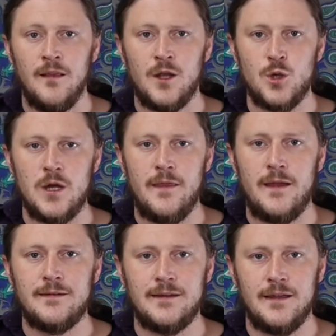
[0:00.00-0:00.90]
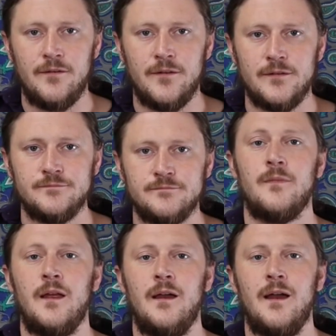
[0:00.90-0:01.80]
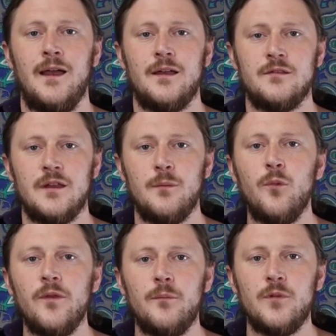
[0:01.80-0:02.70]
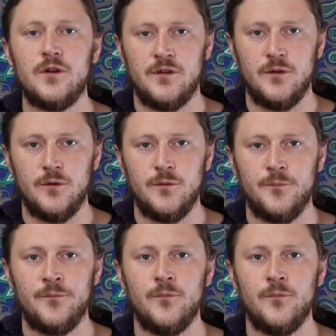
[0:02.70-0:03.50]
Let's try that together. Example number 2.